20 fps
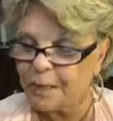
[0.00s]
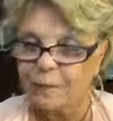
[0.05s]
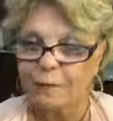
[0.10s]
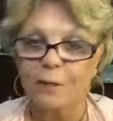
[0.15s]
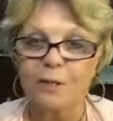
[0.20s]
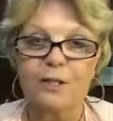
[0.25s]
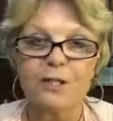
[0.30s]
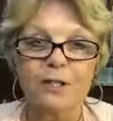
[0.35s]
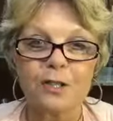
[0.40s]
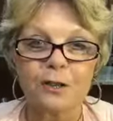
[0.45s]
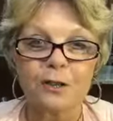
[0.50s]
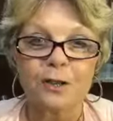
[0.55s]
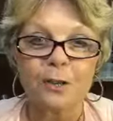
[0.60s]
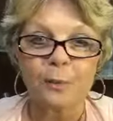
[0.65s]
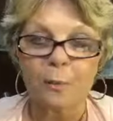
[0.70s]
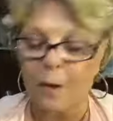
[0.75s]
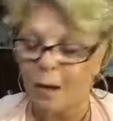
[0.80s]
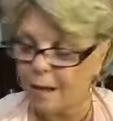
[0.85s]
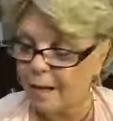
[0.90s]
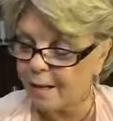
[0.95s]
Verse
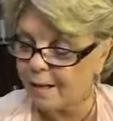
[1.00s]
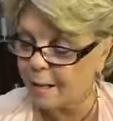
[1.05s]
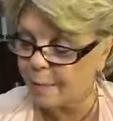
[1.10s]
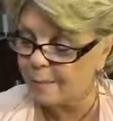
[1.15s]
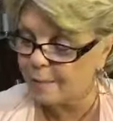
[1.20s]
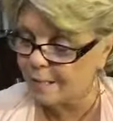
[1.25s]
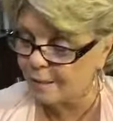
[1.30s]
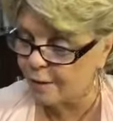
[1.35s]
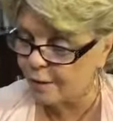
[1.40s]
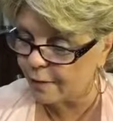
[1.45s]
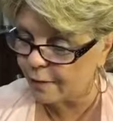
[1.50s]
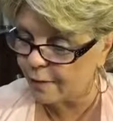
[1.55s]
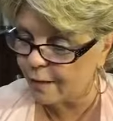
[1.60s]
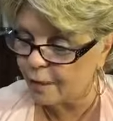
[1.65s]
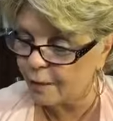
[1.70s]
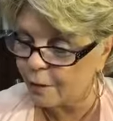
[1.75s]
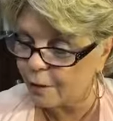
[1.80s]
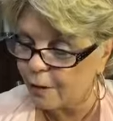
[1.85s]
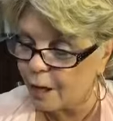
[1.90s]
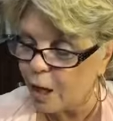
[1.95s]
31, I'm starting
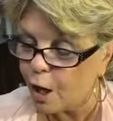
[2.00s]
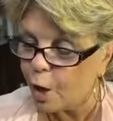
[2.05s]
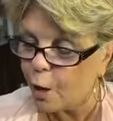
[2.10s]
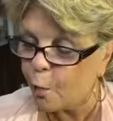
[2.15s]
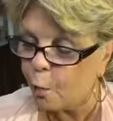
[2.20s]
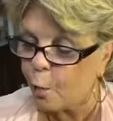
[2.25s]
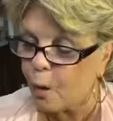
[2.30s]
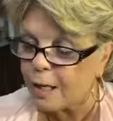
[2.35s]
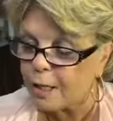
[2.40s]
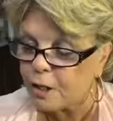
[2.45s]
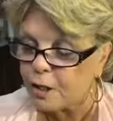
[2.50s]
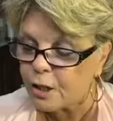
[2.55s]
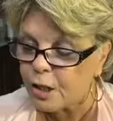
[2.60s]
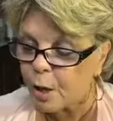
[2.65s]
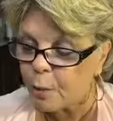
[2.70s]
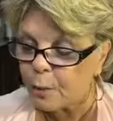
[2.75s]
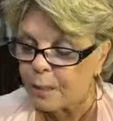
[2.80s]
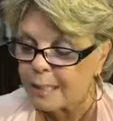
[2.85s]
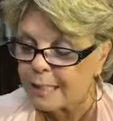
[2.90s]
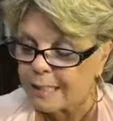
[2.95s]
there. What
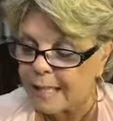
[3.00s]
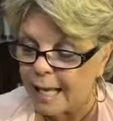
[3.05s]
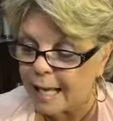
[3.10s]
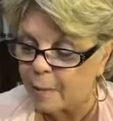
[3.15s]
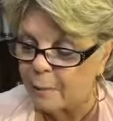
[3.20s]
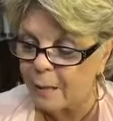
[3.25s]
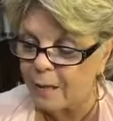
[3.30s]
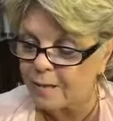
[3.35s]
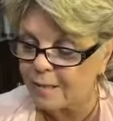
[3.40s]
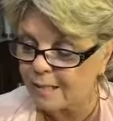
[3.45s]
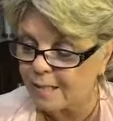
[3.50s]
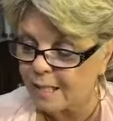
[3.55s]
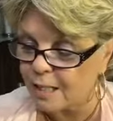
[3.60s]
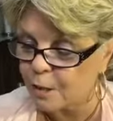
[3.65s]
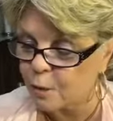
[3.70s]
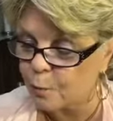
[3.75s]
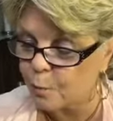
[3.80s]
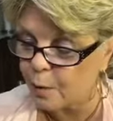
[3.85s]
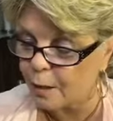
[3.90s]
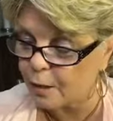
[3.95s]
shall we say about
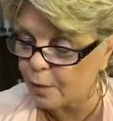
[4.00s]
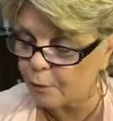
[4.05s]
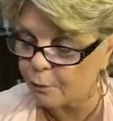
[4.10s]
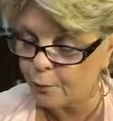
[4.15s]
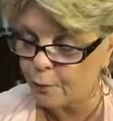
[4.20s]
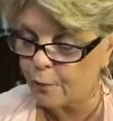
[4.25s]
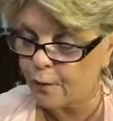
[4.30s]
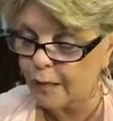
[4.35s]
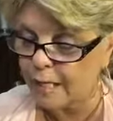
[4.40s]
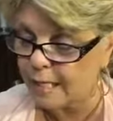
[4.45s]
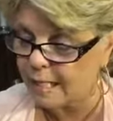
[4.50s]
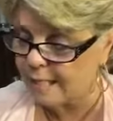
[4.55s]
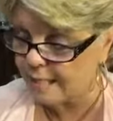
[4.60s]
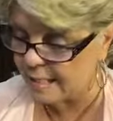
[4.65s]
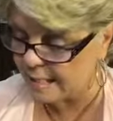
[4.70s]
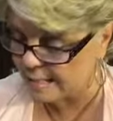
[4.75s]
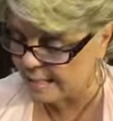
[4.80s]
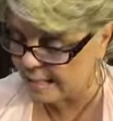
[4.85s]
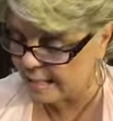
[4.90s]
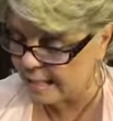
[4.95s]
such wonderful things
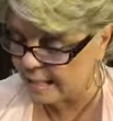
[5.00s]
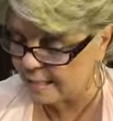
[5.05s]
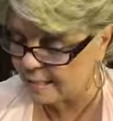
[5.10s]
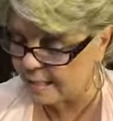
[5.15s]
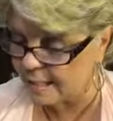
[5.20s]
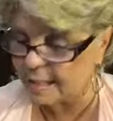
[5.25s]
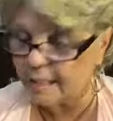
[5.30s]
as these?